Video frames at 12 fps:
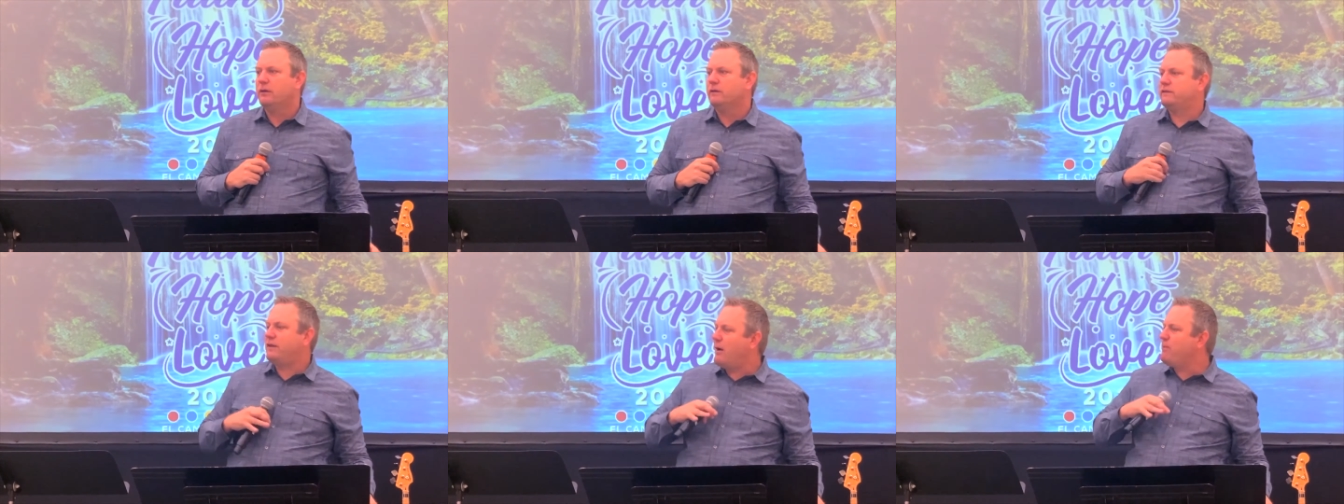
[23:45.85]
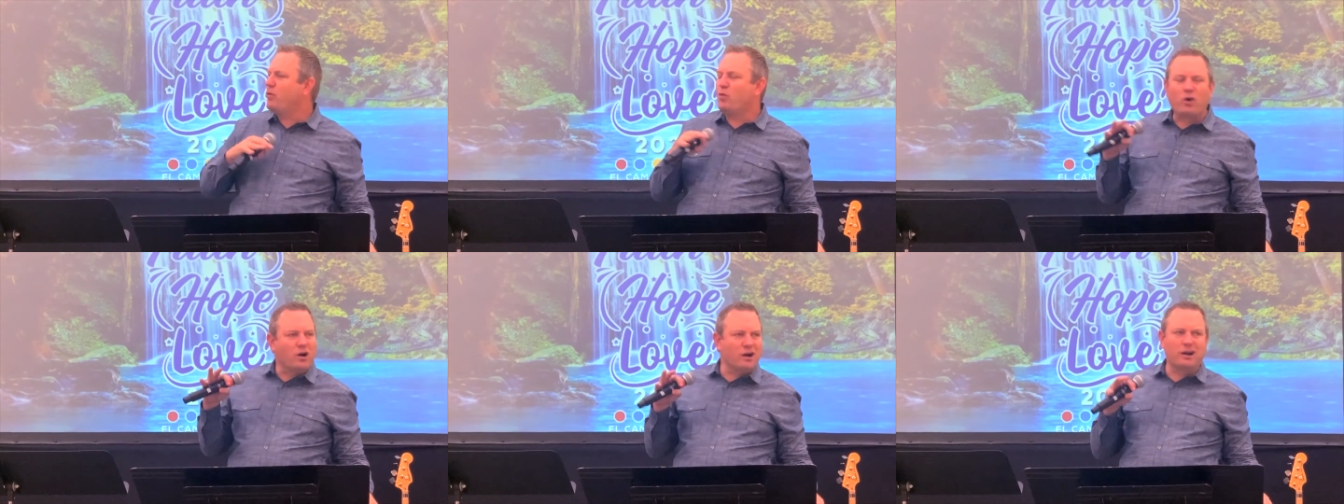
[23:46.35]
Stop
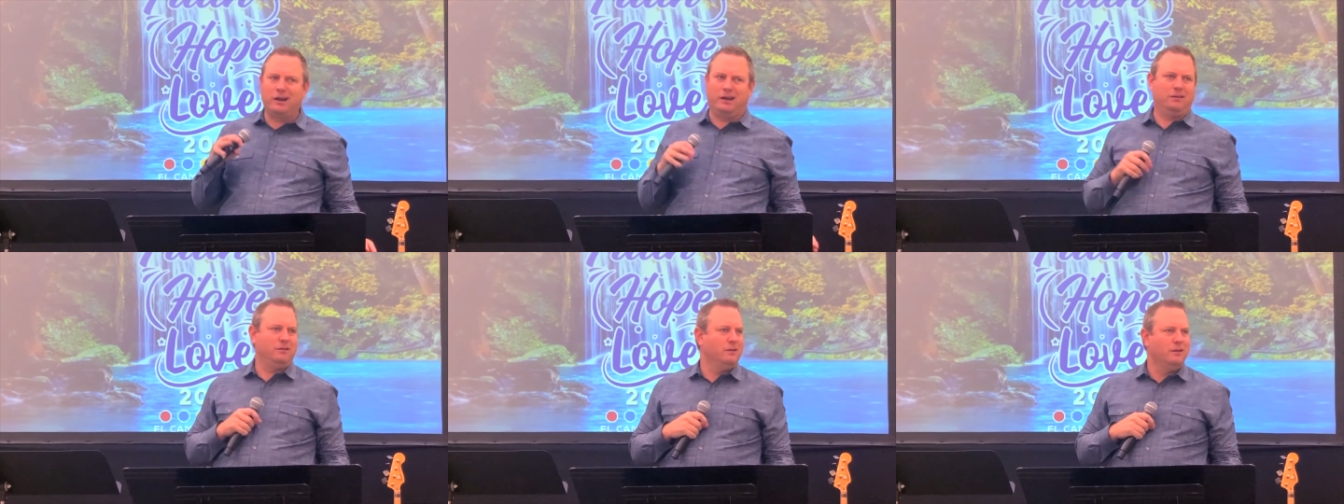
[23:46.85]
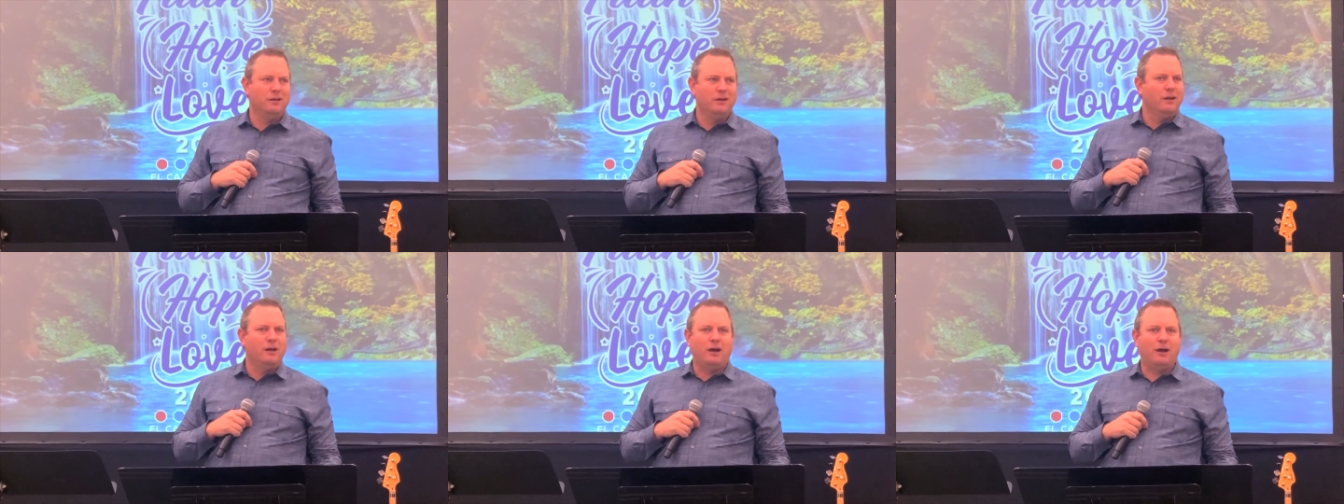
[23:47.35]
worrying
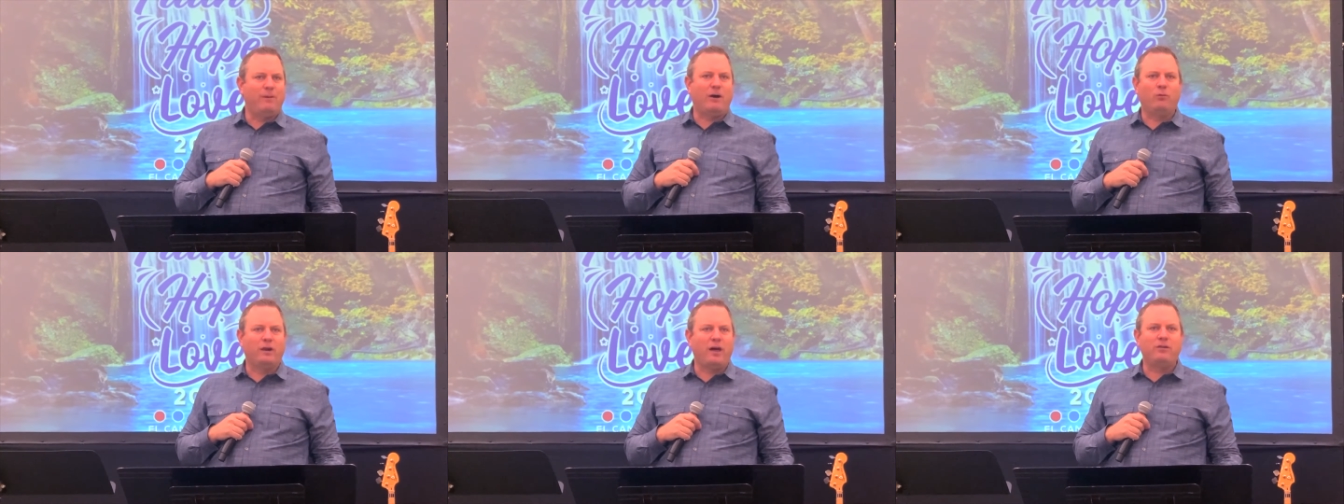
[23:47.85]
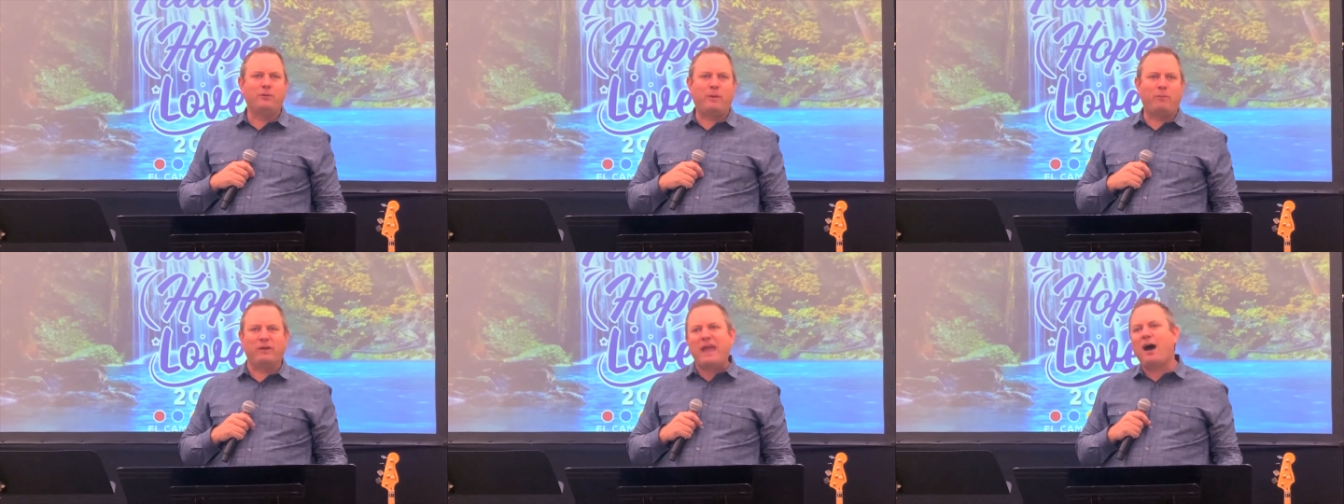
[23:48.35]
about what other
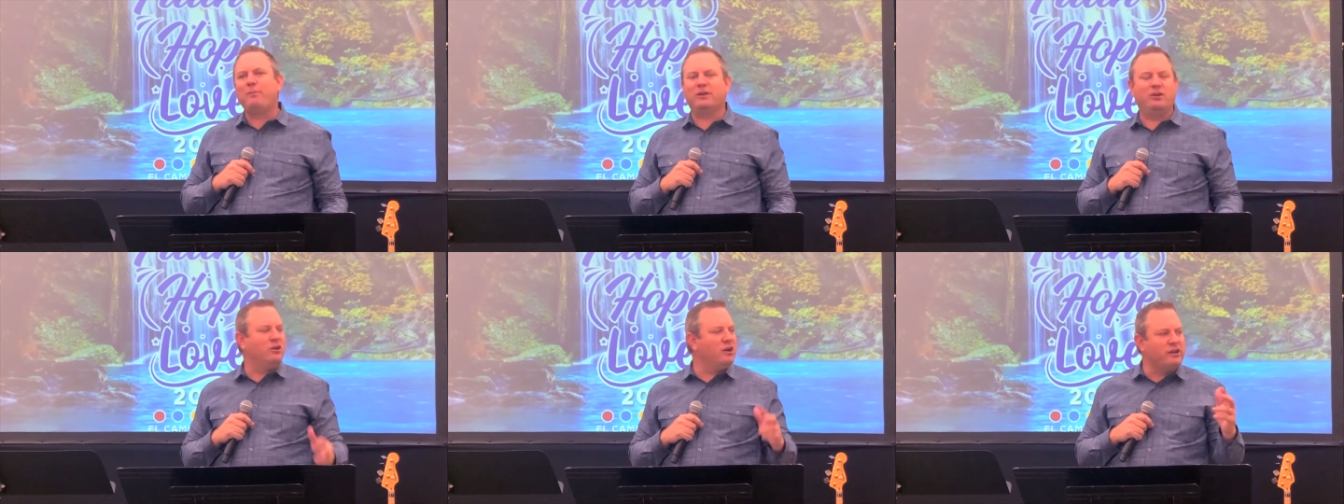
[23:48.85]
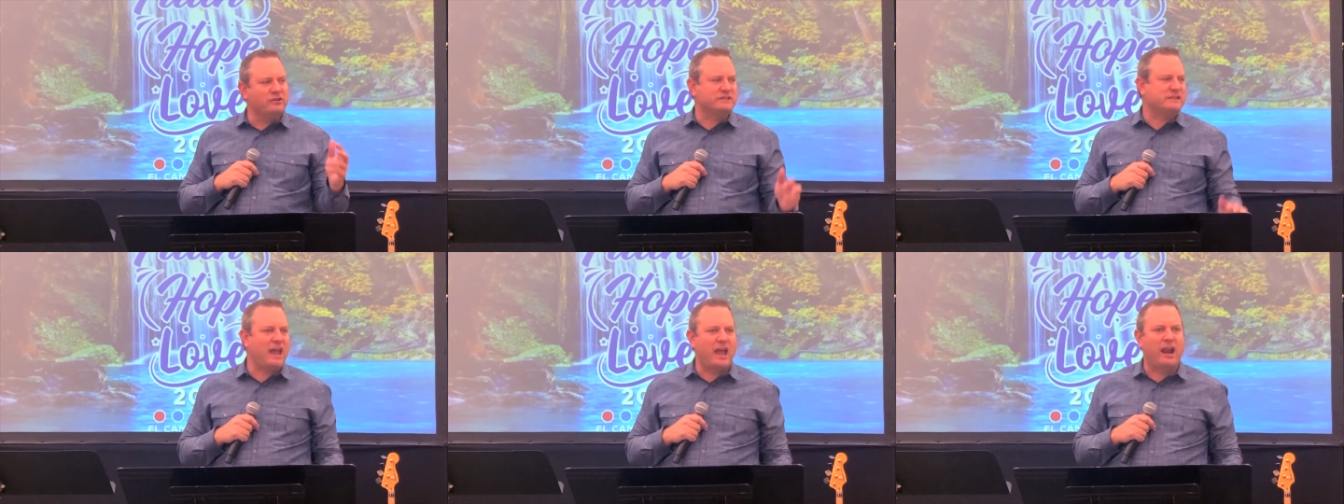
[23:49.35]
people, yeah, but you don't
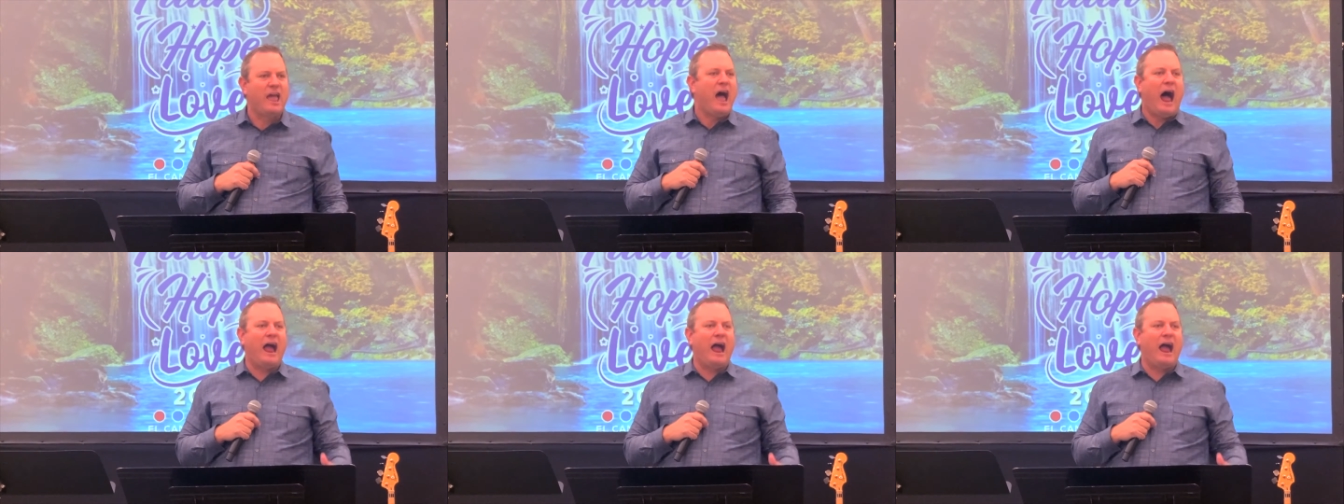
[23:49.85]
understand.